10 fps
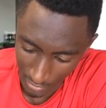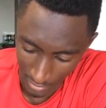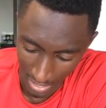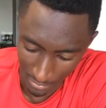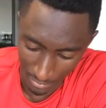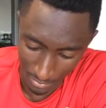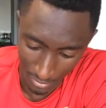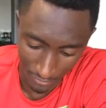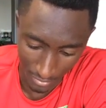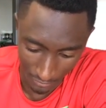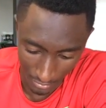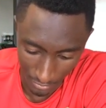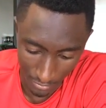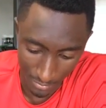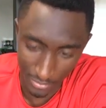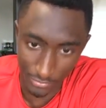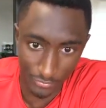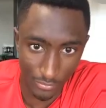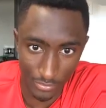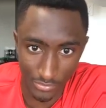I'm a big fan of how grippy this
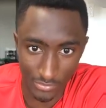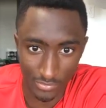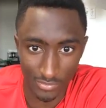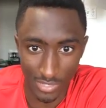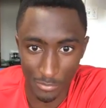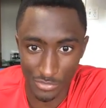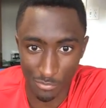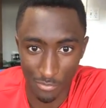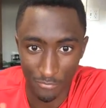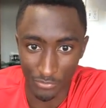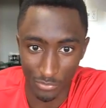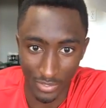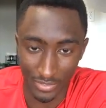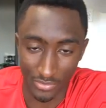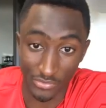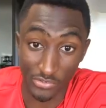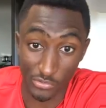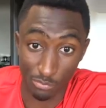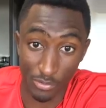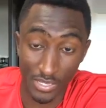phone is. I wish more phones were like this. Is it
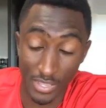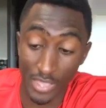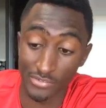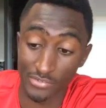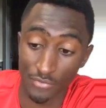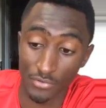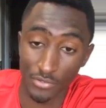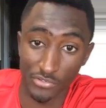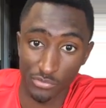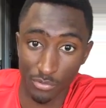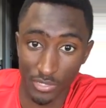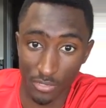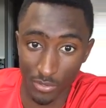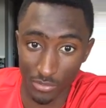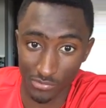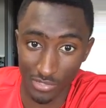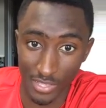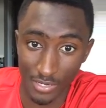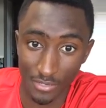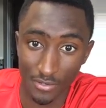springy? Yeah, it's definitely springy when you
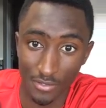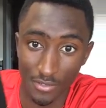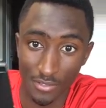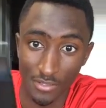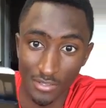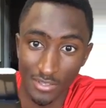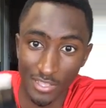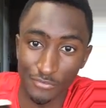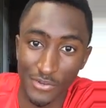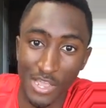slide it. It's funny